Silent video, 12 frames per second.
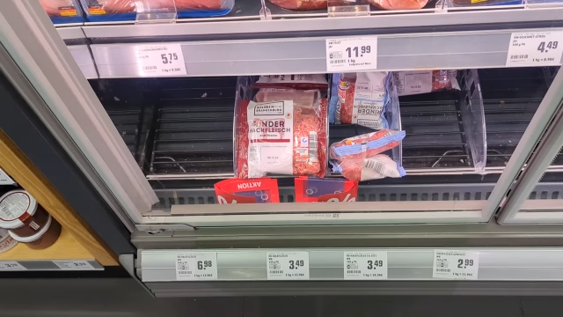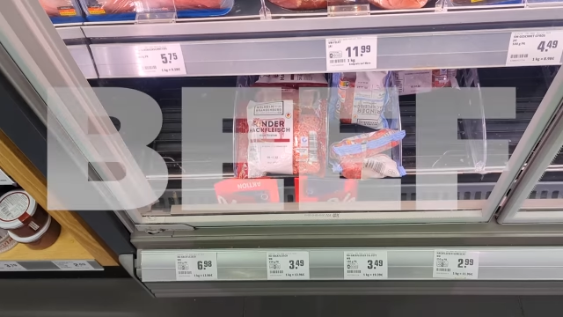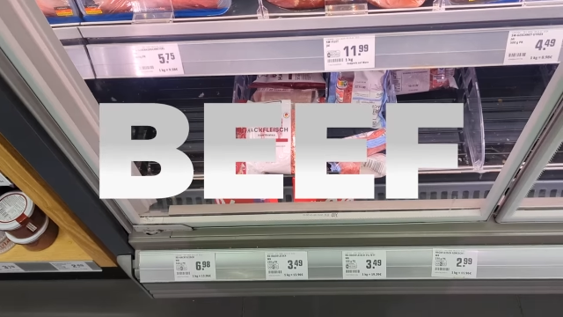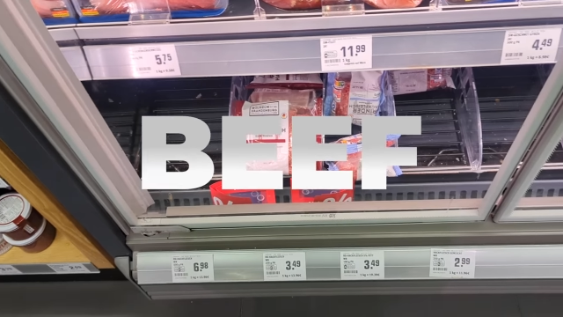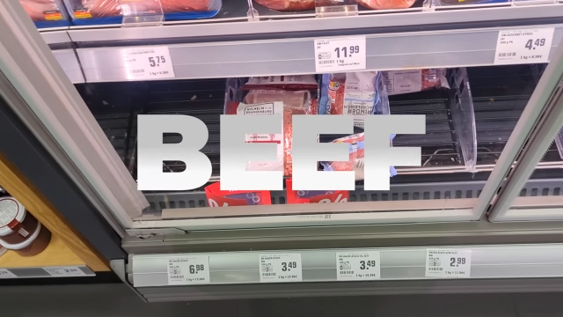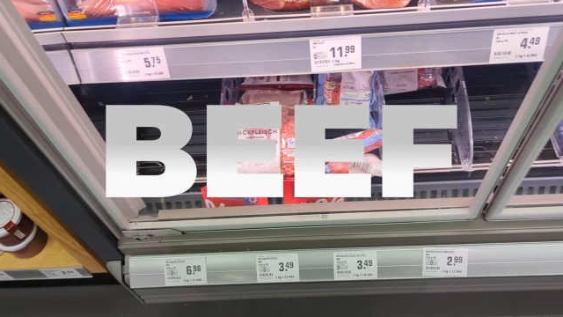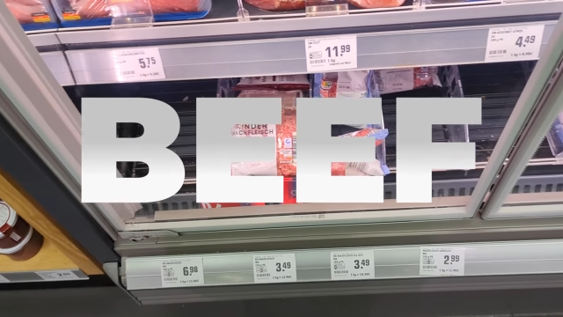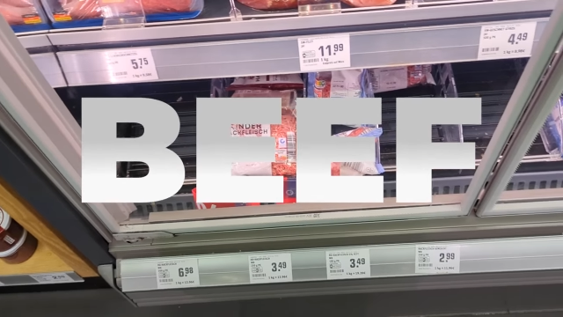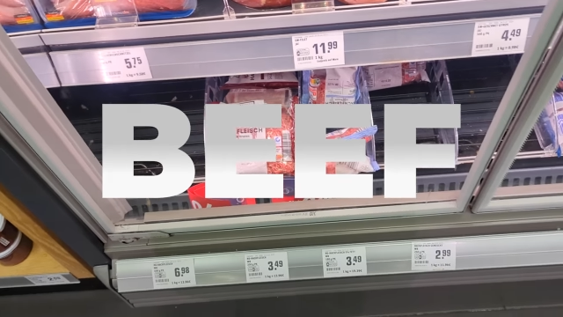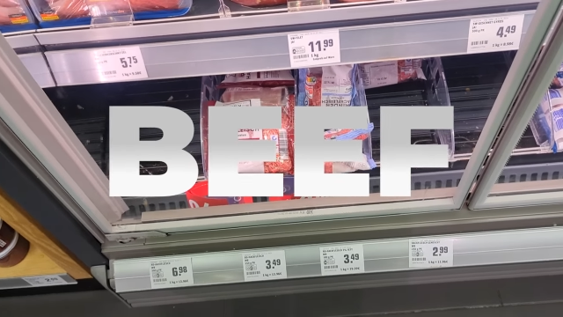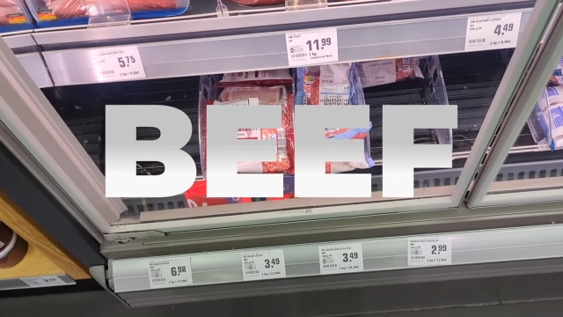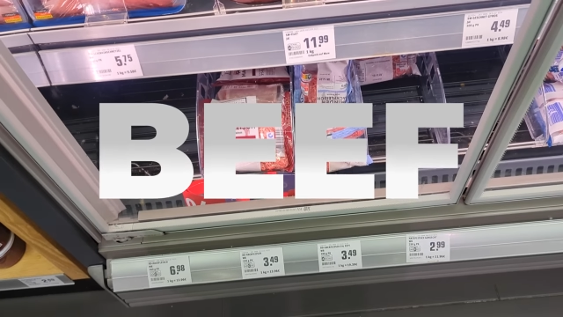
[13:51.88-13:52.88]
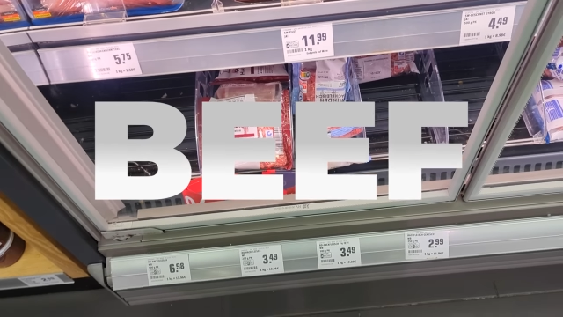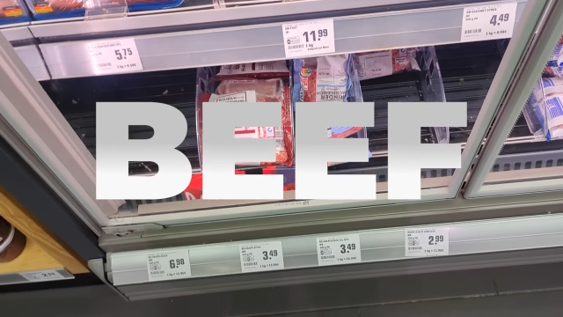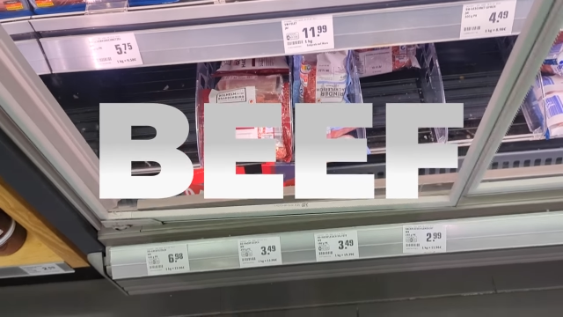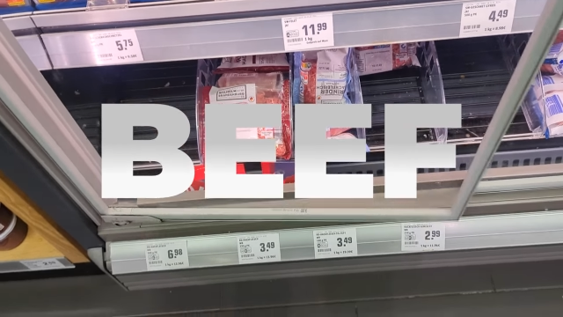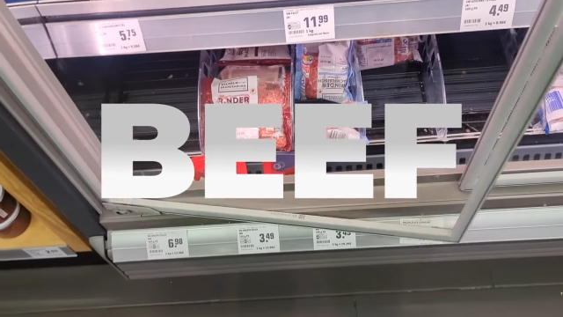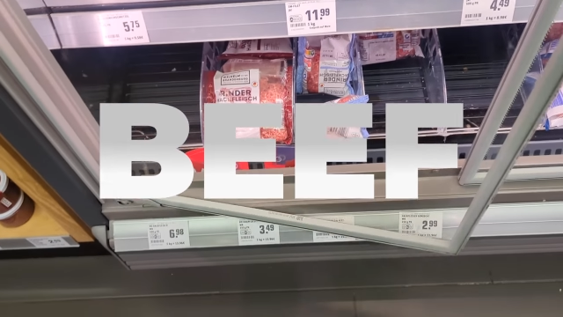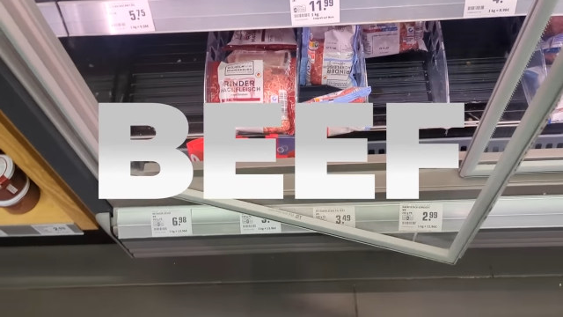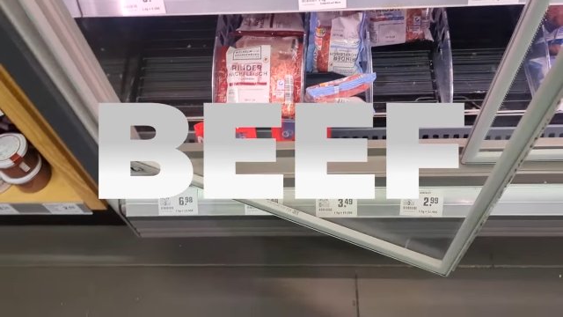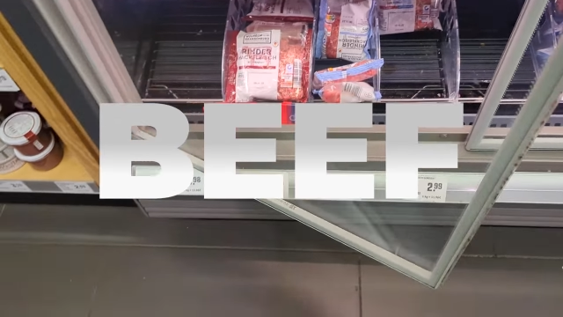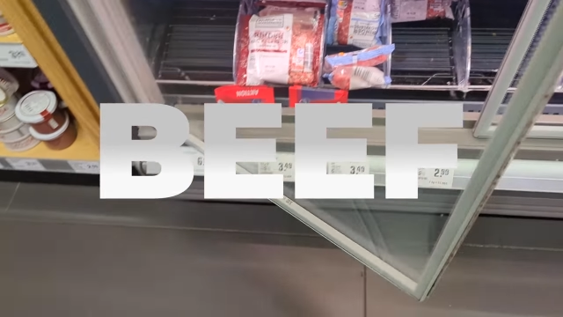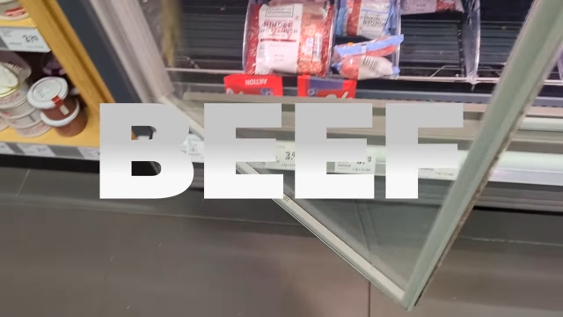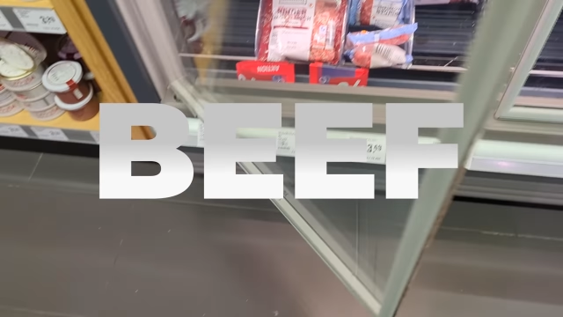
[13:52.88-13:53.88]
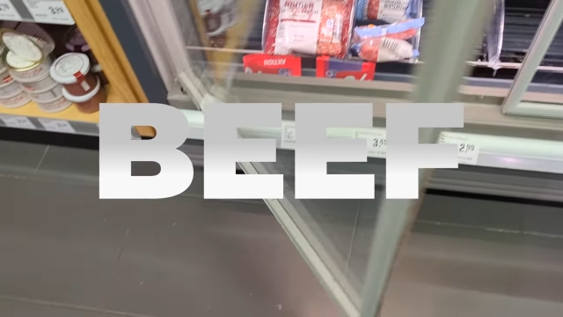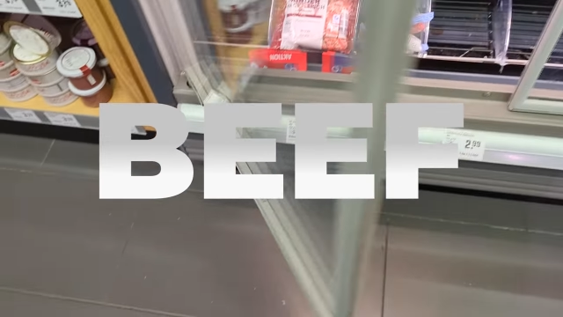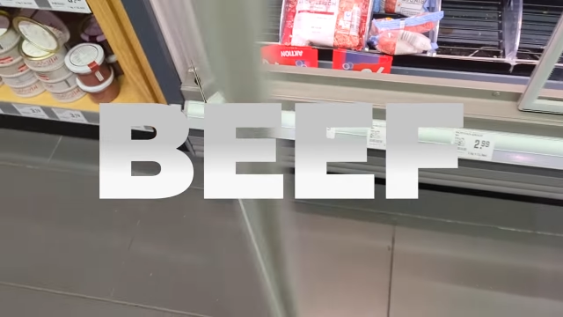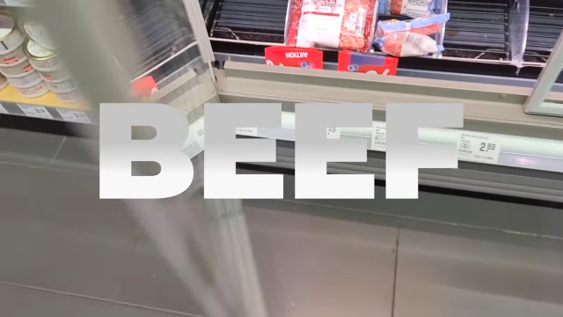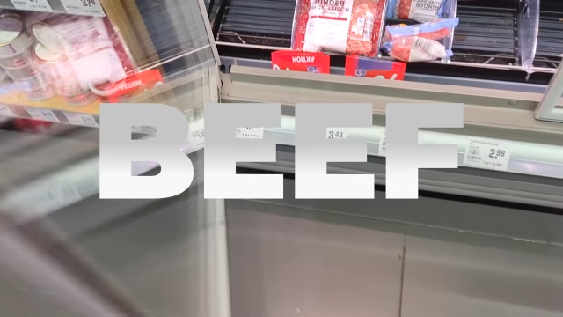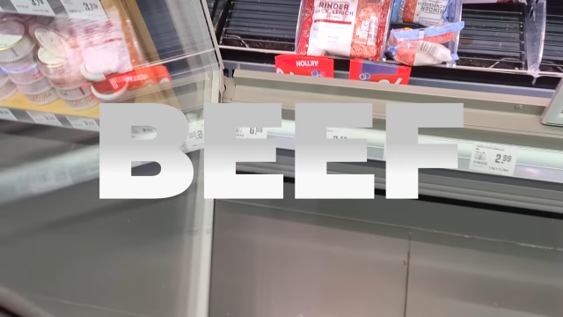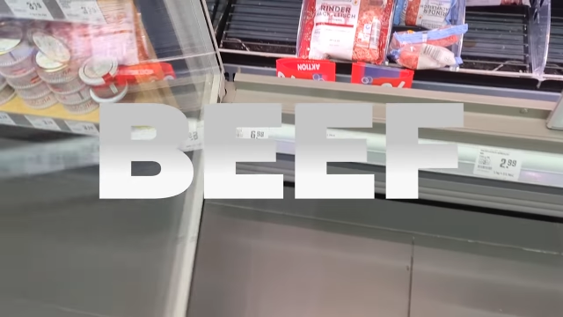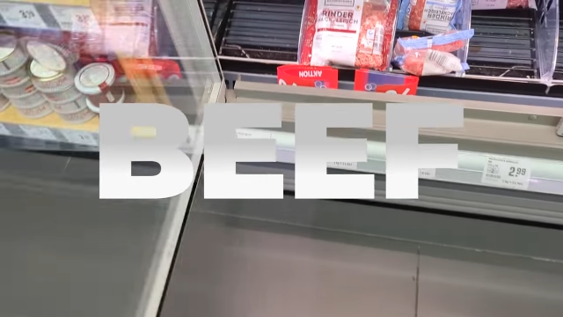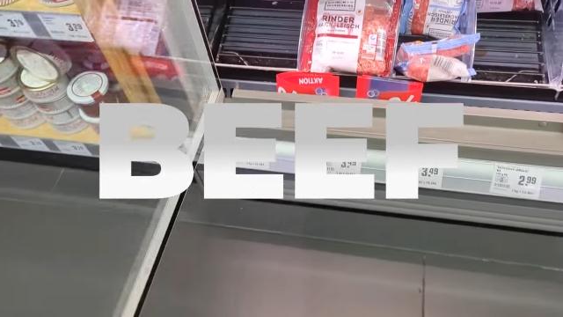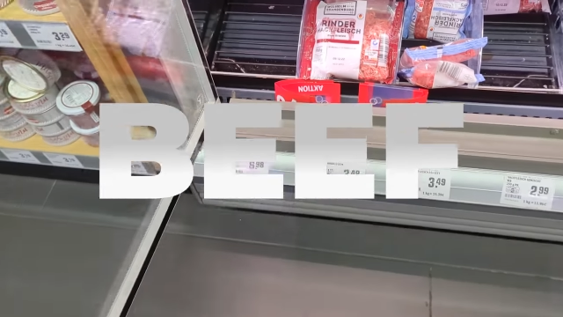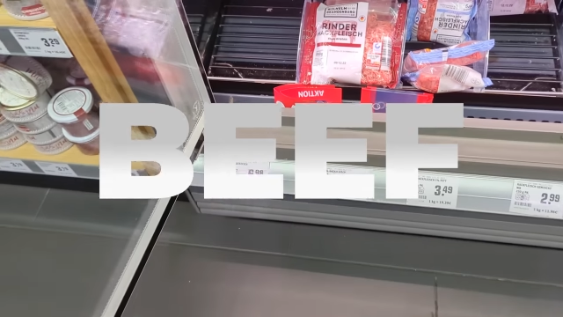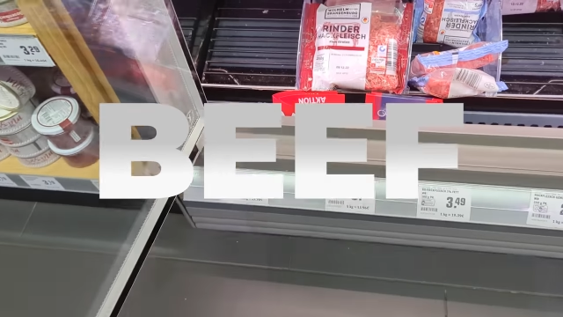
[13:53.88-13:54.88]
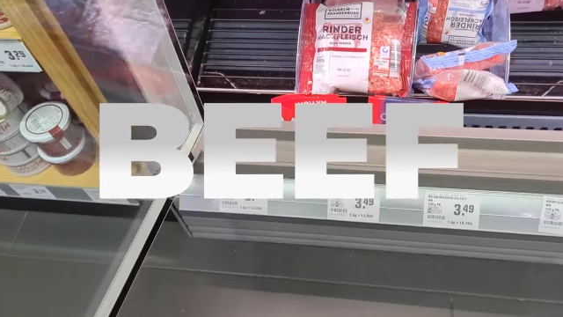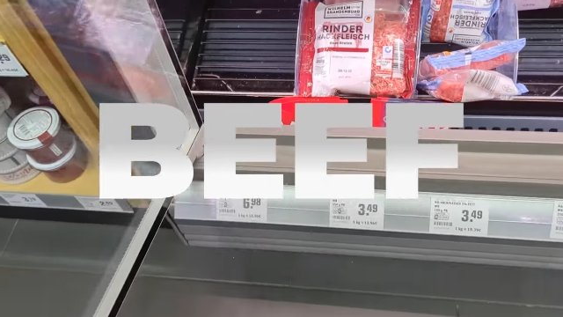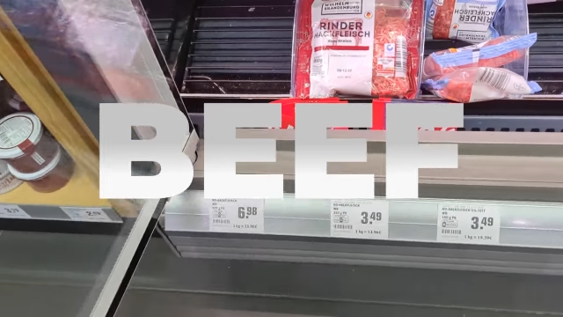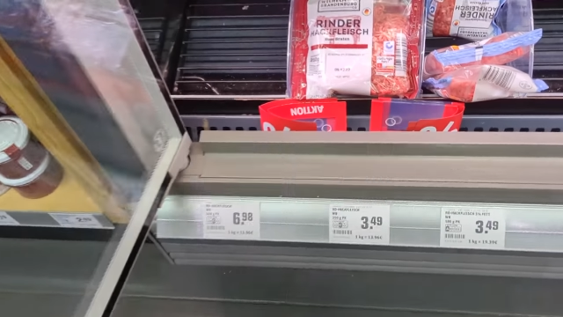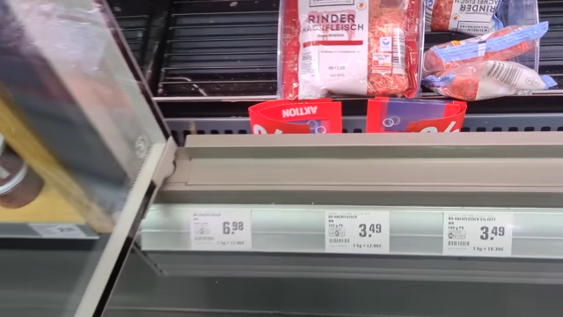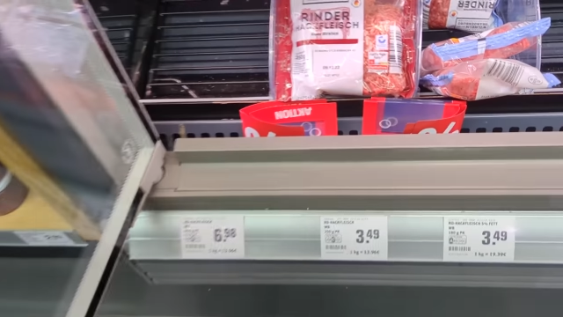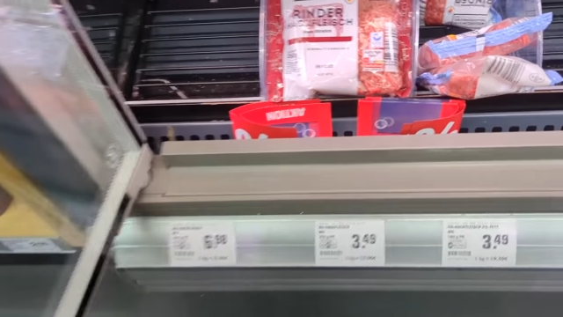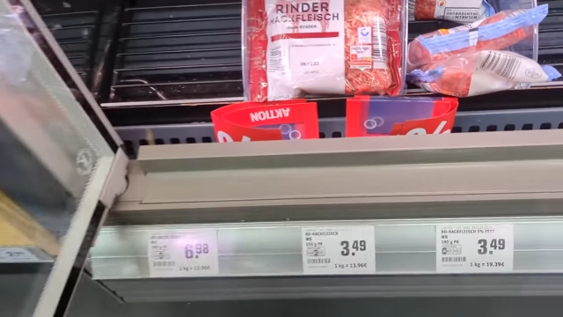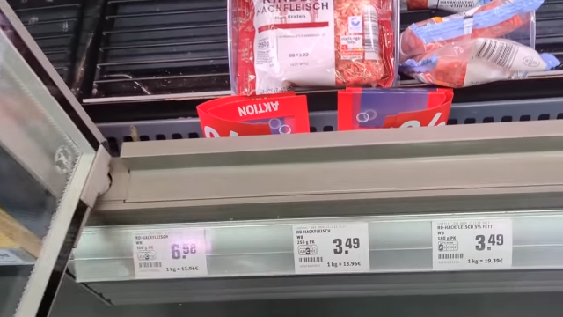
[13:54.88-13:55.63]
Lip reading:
(no speaker visible)